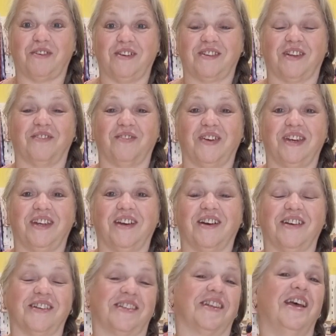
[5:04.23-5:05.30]
recent
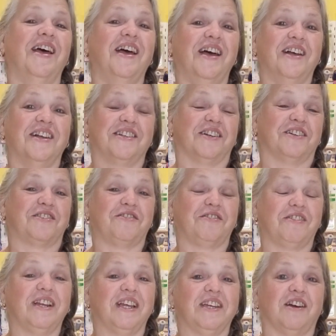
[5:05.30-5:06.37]
videos. So it's a
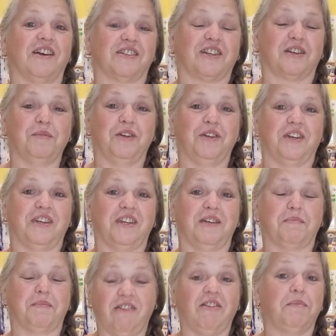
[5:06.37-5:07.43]
really nice
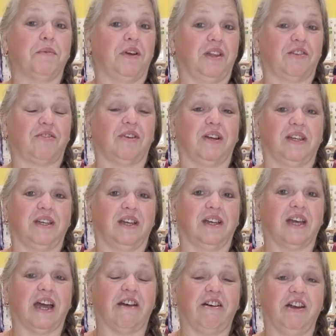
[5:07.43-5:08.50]
community. Everybody's really
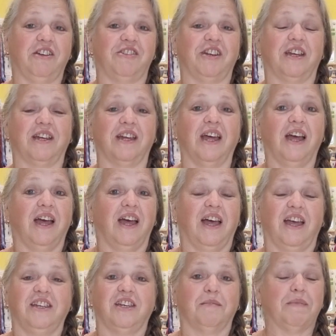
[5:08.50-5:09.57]
encouraging.
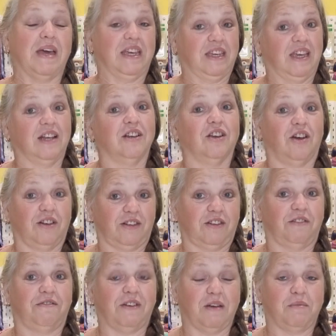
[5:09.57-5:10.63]
You're making
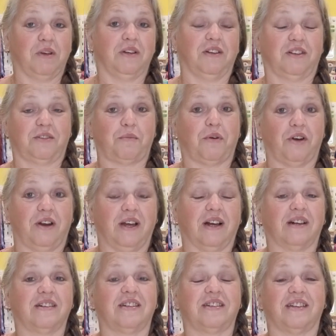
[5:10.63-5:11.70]
lots of fabulous
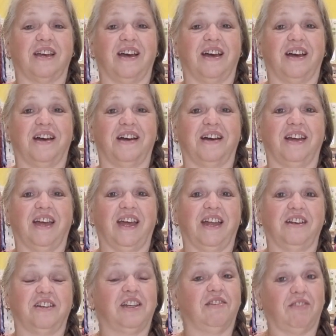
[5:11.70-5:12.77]
products
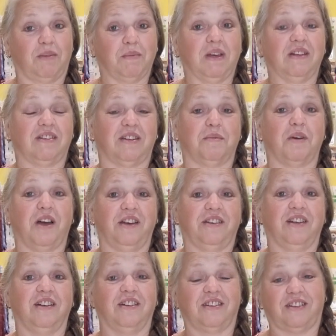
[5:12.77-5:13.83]
and giving me some
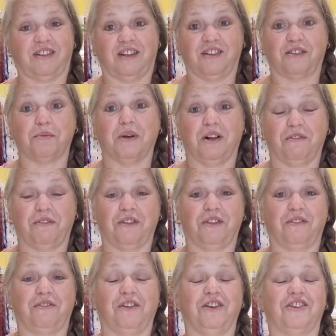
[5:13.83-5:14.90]
ideas as well for
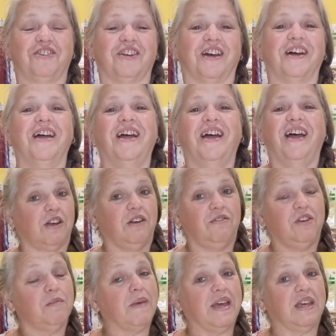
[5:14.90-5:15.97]
the future. So
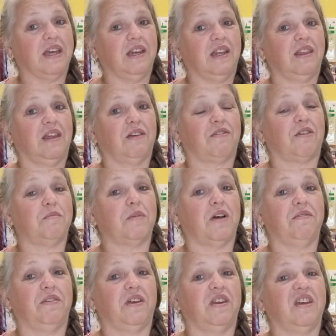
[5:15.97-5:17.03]
if you make anything from
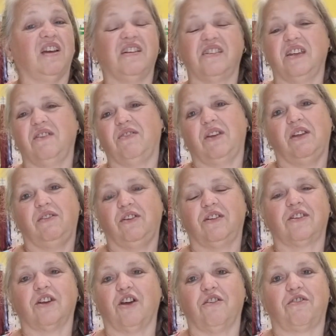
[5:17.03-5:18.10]
my videos, even if you
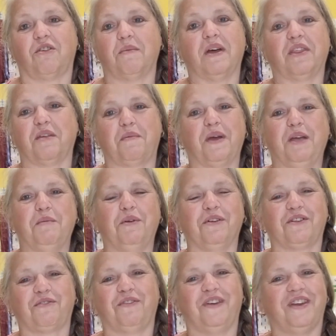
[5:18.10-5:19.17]
sew from other
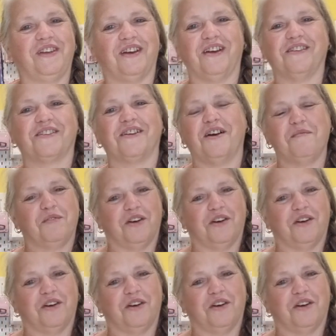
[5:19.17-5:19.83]
people's videos,